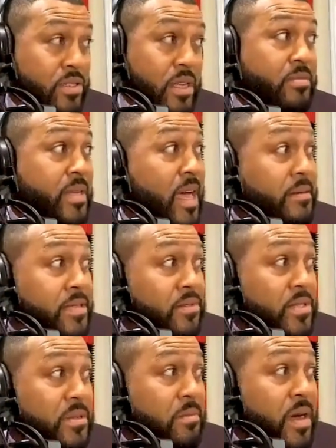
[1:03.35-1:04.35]
or sometimes
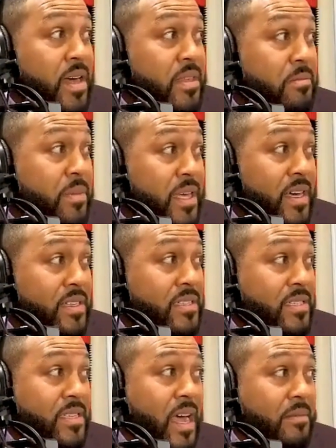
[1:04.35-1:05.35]
it was a month
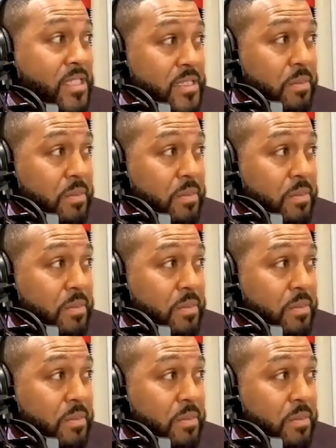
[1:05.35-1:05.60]
because the time